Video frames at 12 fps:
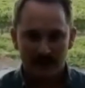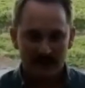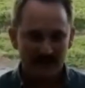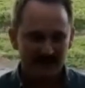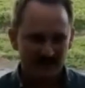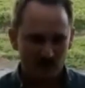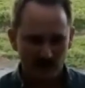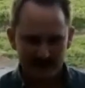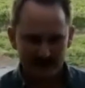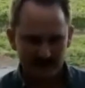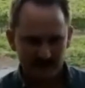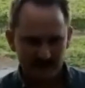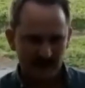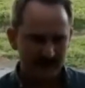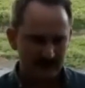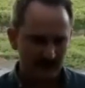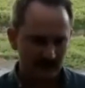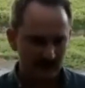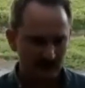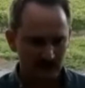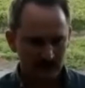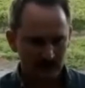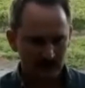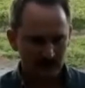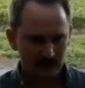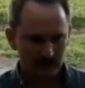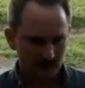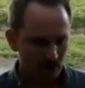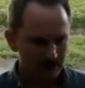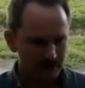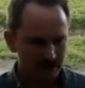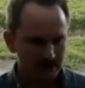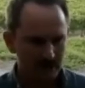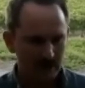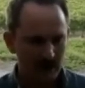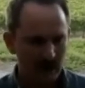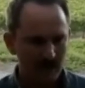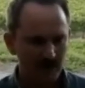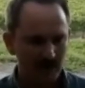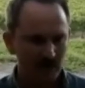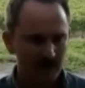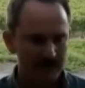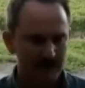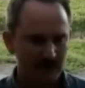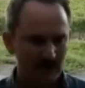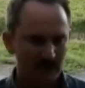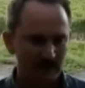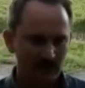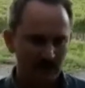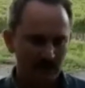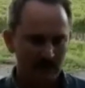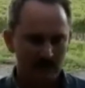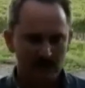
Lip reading: east-west facing rows, because here,